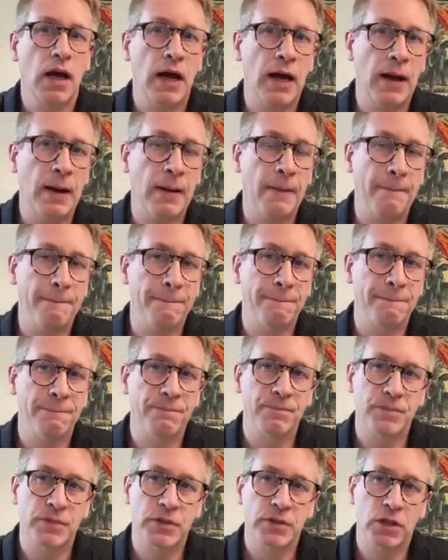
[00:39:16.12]
um,
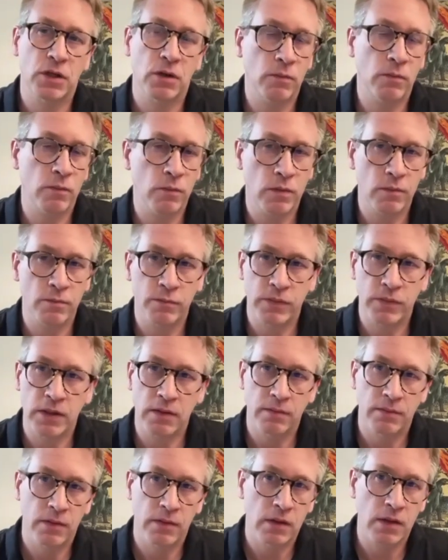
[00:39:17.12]
so
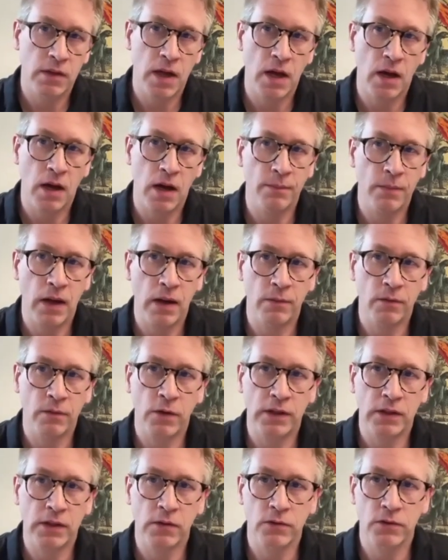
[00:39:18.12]
yeah, I'm, I'm
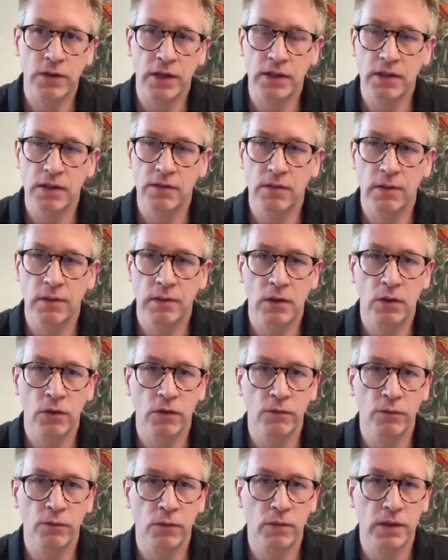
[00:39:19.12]
quite constructive and
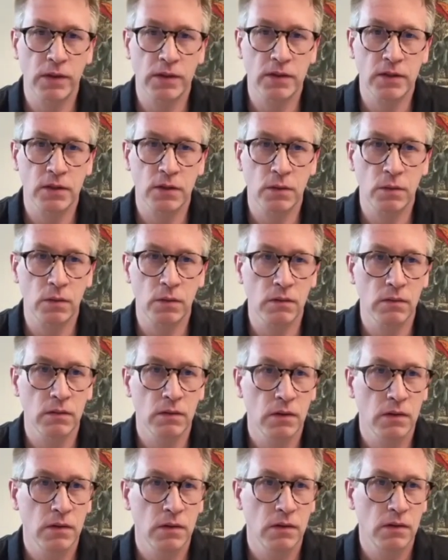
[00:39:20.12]
looking forward to
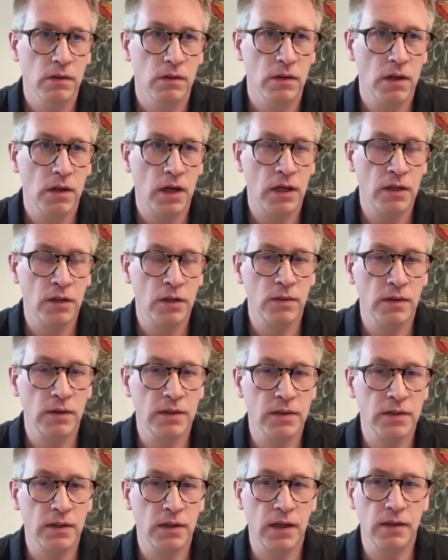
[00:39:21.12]
uh, doing
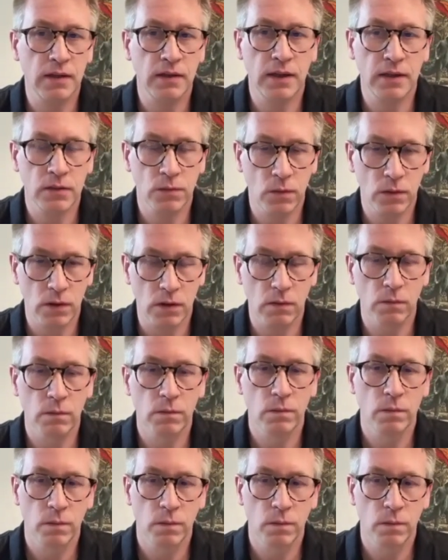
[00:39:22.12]
this again next quarter.